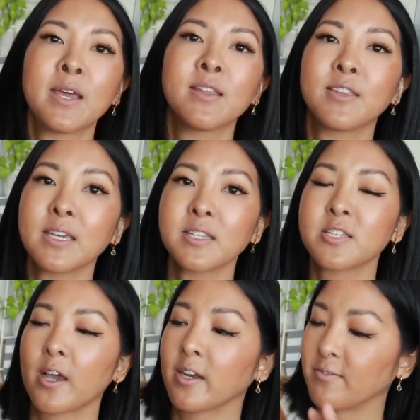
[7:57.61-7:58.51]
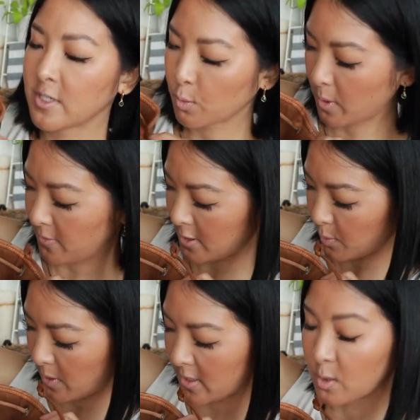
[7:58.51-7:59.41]
The inside of this one
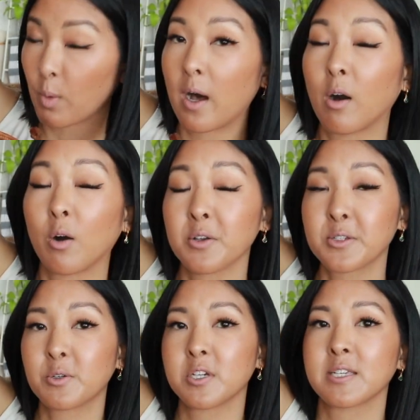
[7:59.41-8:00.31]
as well, also just